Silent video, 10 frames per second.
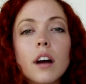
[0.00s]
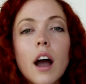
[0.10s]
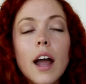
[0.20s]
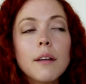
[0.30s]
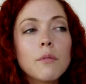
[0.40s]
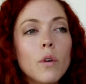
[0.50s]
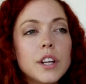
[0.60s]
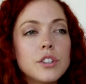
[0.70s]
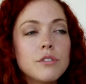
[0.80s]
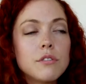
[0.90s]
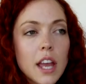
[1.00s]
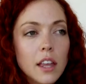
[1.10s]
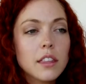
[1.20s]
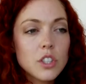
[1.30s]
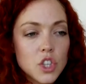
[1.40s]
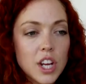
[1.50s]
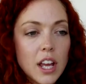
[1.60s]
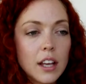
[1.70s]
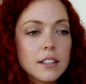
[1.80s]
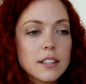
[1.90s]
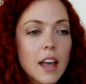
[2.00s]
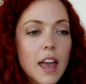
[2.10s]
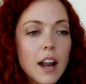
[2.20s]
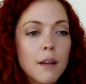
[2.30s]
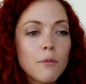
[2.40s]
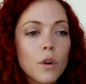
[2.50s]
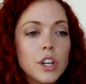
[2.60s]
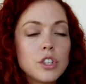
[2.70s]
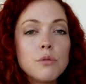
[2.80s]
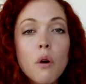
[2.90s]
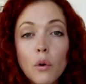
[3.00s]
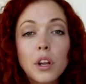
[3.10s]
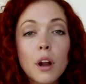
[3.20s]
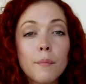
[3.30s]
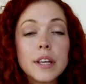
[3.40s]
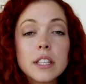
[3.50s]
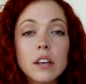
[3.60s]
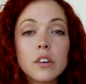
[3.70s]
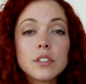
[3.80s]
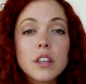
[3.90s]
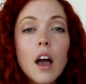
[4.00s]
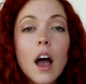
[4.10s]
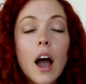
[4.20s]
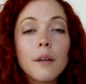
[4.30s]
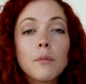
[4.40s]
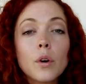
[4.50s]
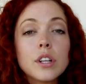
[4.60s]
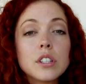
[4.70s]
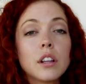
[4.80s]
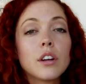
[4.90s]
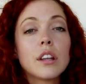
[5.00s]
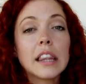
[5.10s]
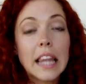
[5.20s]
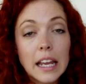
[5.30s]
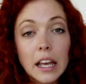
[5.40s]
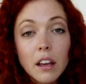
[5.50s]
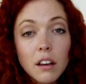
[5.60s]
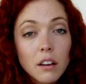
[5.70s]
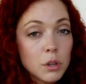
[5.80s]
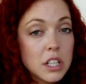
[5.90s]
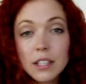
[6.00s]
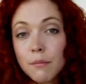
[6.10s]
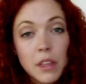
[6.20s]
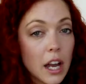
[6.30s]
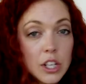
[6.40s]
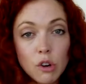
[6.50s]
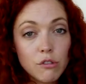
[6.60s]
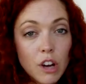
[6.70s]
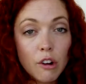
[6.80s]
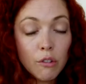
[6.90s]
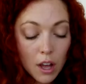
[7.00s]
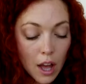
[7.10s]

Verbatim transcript: I'm going to take this chance, and I'm going to hone in on my skills. I'm going to learn lighting, which is something I don't know.